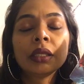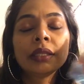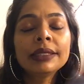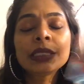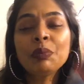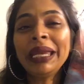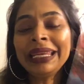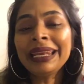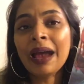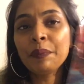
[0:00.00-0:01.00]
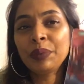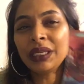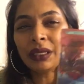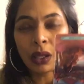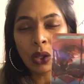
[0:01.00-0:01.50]
This may not
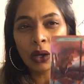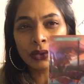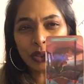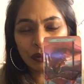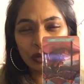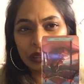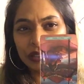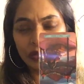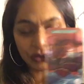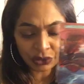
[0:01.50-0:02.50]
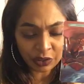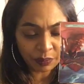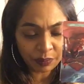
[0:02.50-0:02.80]
be a long-term relationship